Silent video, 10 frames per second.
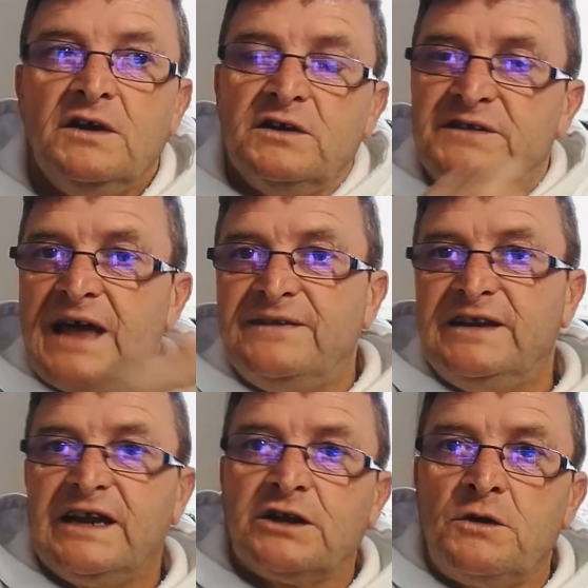then they
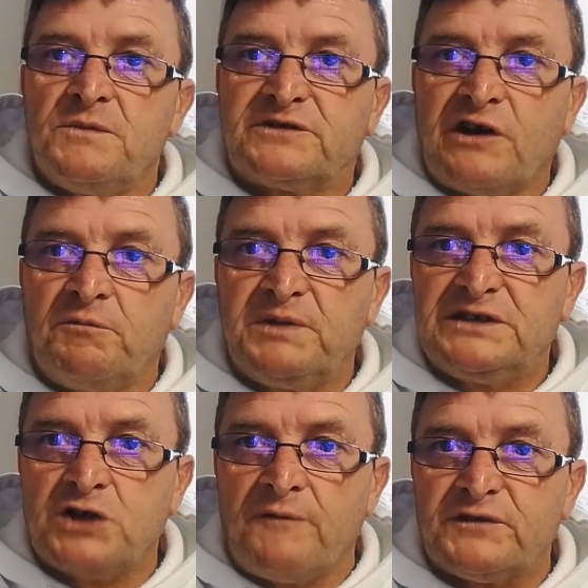declare themselves
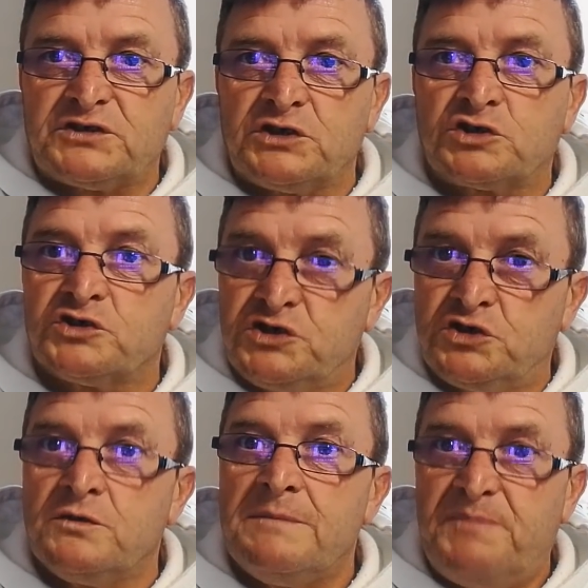police officers because they're
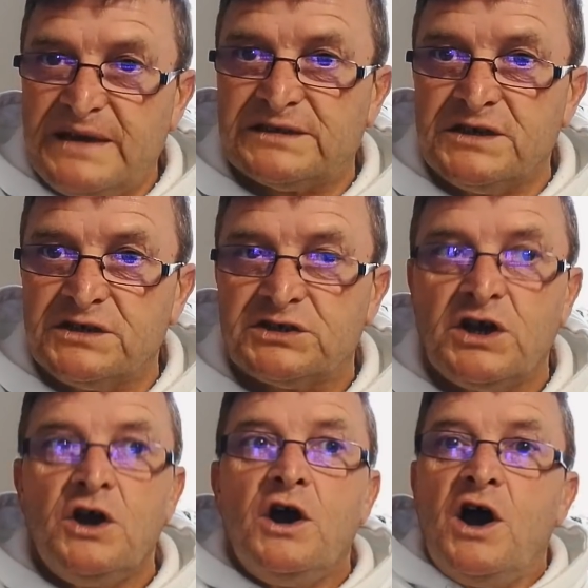doing business,
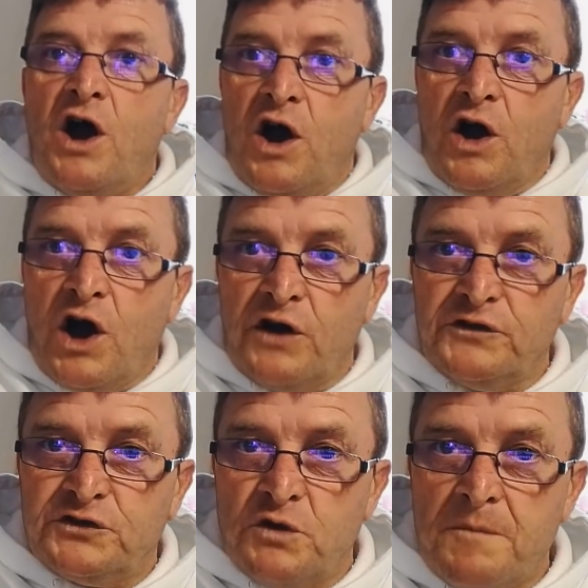and
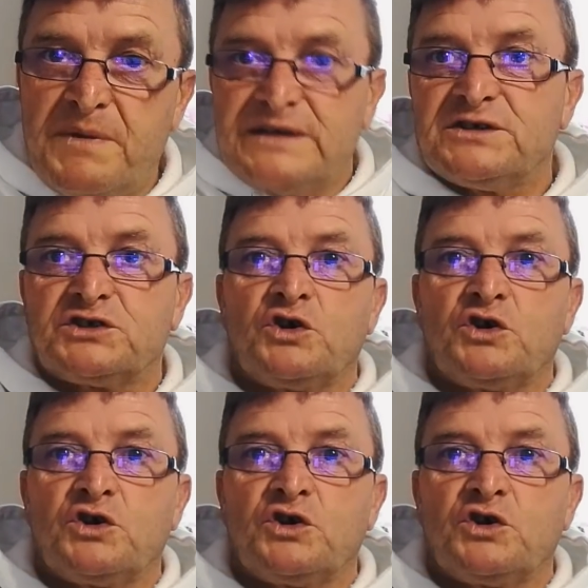they're doing business